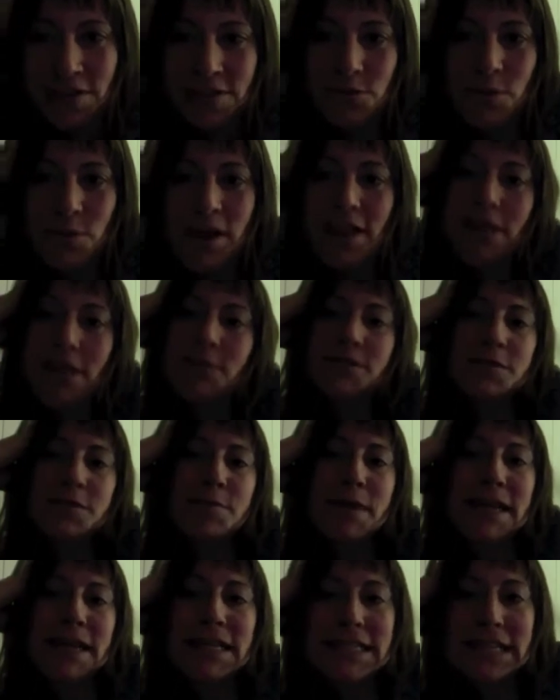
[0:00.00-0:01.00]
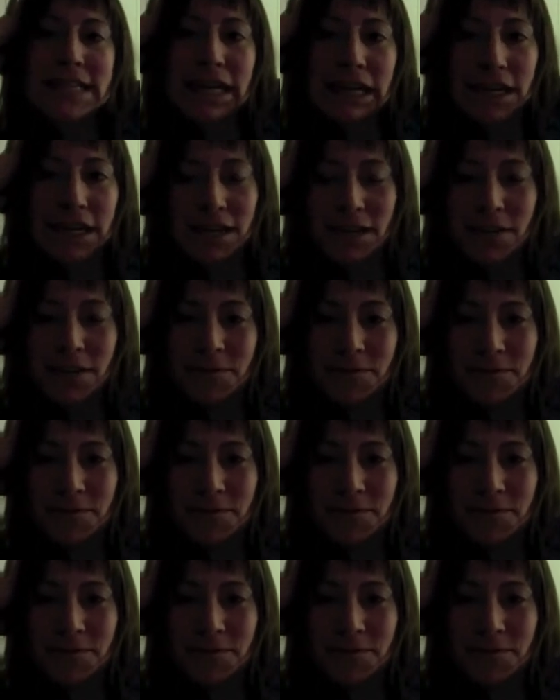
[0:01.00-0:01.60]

while I was meditating.